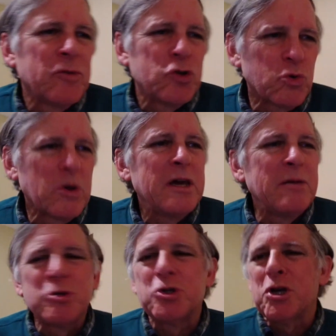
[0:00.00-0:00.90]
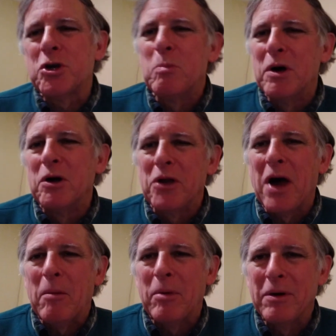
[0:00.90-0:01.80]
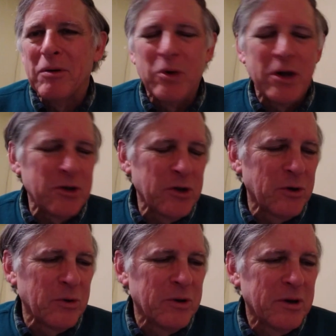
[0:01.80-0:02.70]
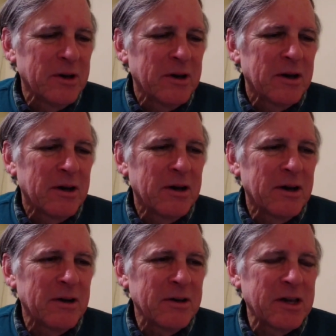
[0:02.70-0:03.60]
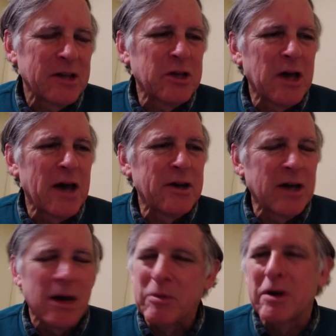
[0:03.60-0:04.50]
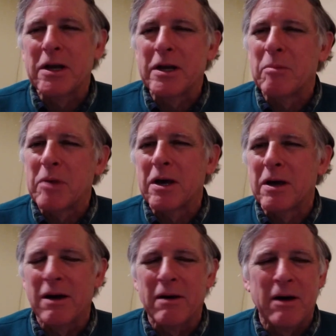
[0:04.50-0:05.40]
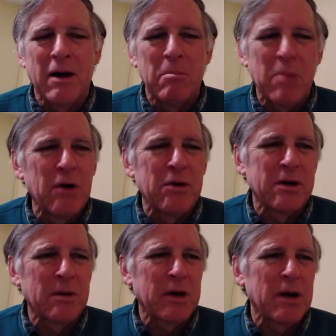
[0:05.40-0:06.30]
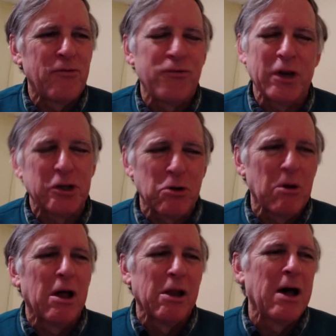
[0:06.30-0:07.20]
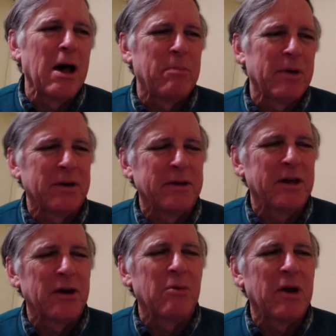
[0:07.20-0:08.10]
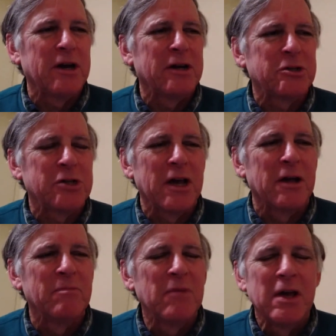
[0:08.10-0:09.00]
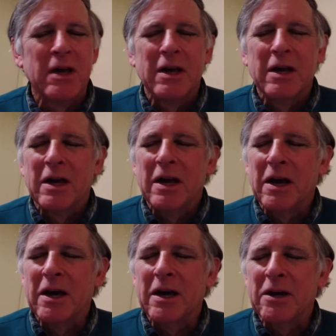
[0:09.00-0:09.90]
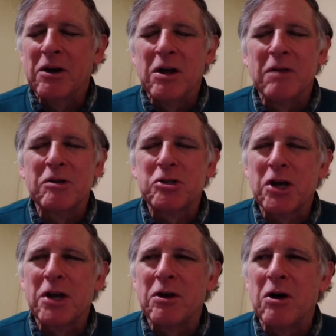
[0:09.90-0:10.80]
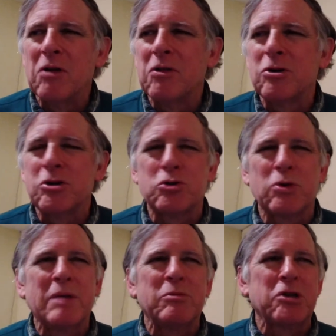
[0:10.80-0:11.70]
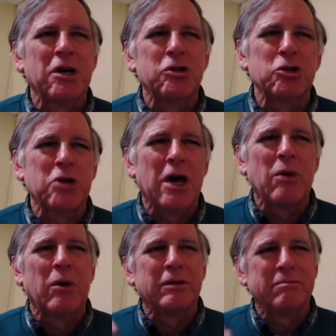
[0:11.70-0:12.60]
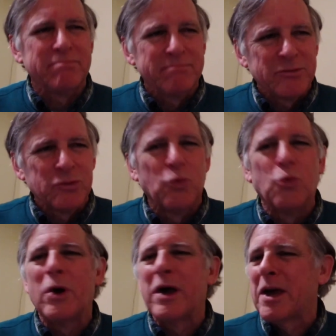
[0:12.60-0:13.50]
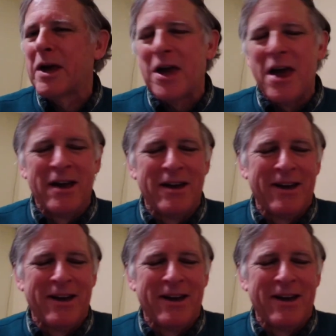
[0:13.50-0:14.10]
dreams that you build up when you get the idea, I'm going to get me a boat and I'm going to fix her all up and get her ready to sail. And all of a sudden, all those dreams just kind of went way,